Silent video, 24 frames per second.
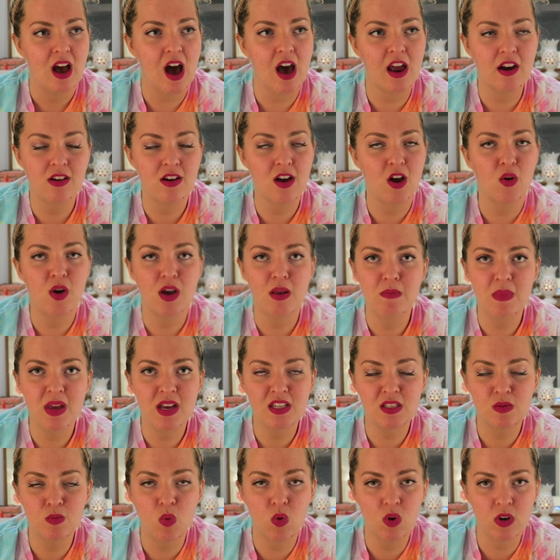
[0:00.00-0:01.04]
I don't know, it
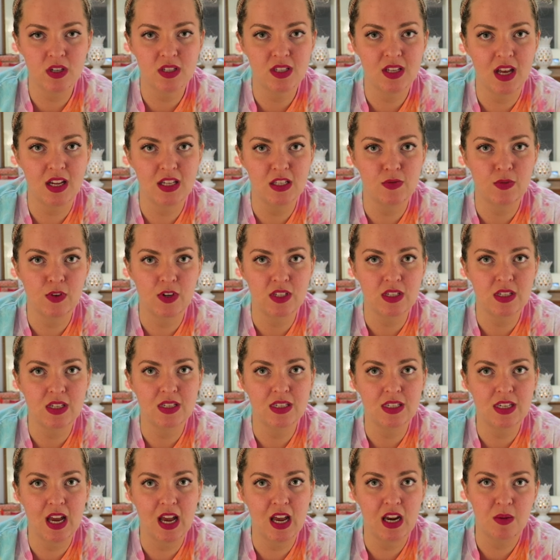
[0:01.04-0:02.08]
makes more sense for us
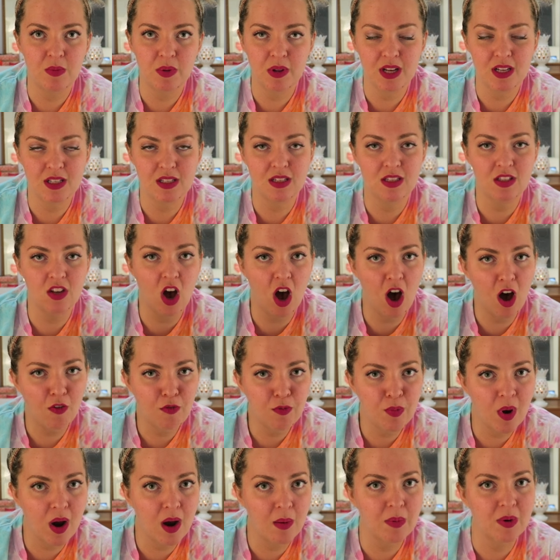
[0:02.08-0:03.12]
to stay in a place that's
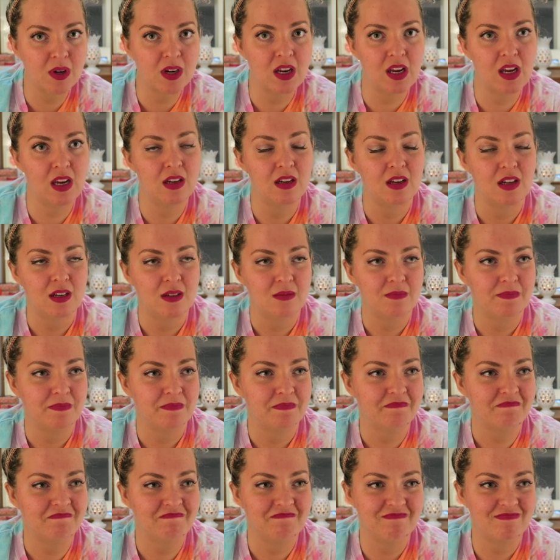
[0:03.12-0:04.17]
off property
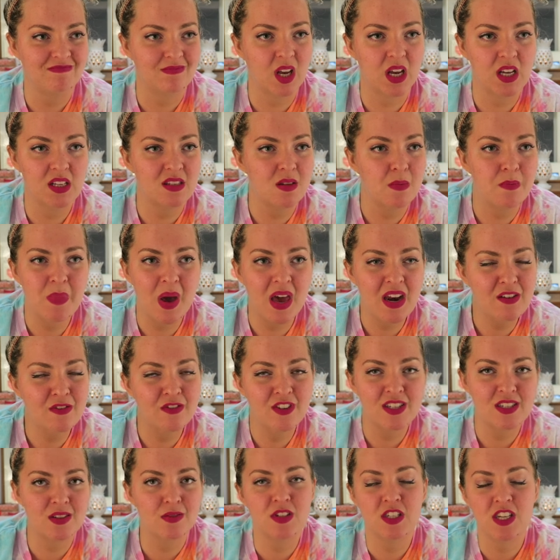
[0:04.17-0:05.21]
because the
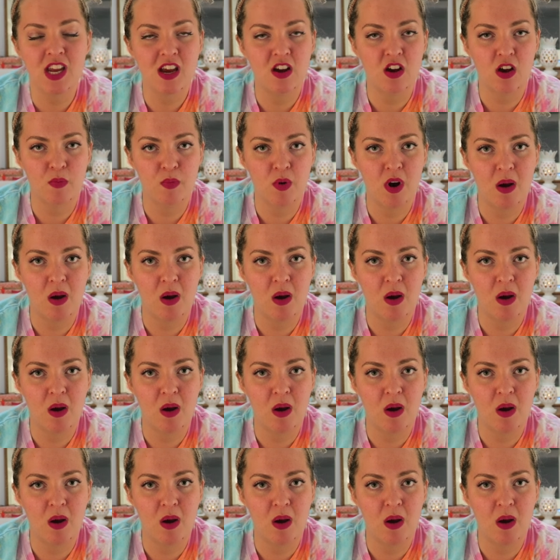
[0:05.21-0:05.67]
benefits of staying on